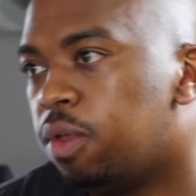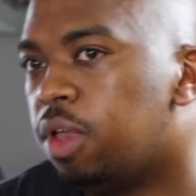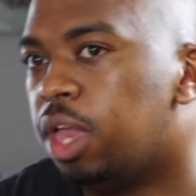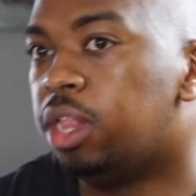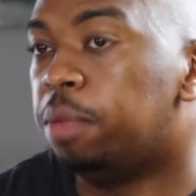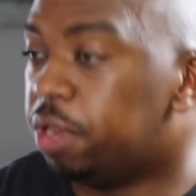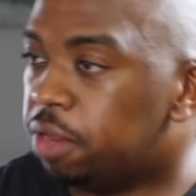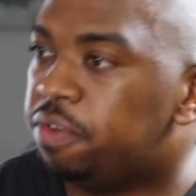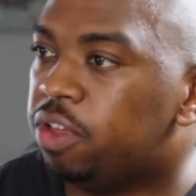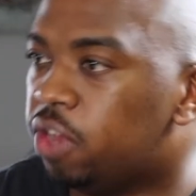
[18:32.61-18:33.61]
in the
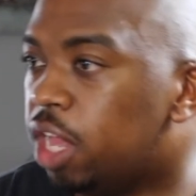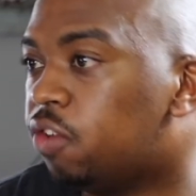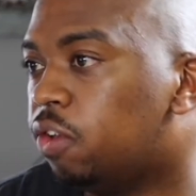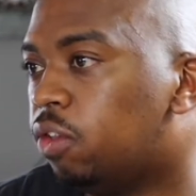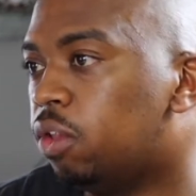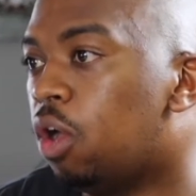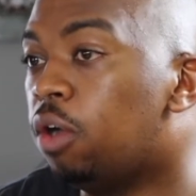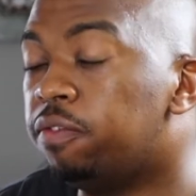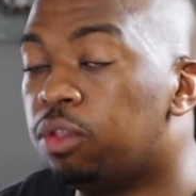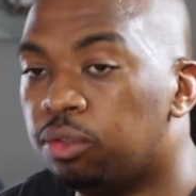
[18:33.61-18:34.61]
beneficiation
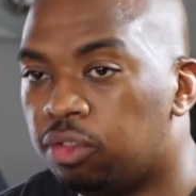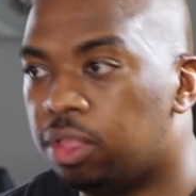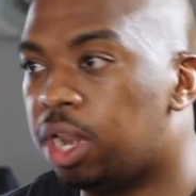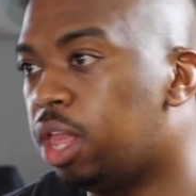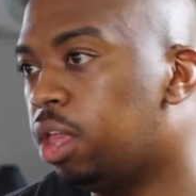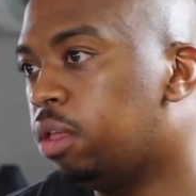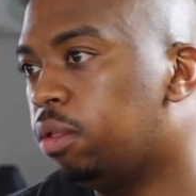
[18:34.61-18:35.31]
of those 3